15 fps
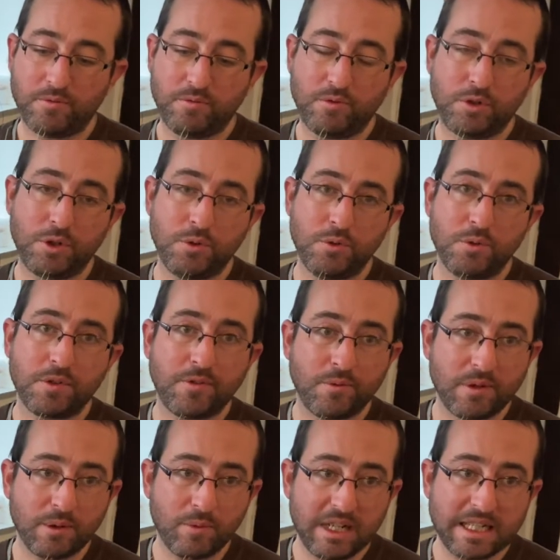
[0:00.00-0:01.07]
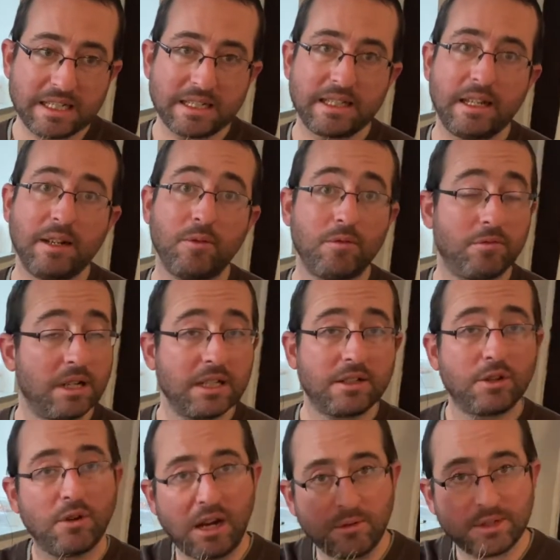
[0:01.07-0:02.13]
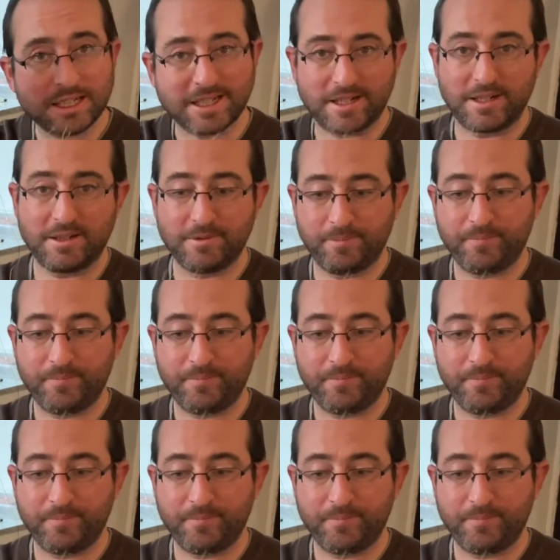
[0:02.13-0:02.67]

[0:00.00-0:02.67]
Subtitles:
2 to 3 weeks, they are ready to go outside.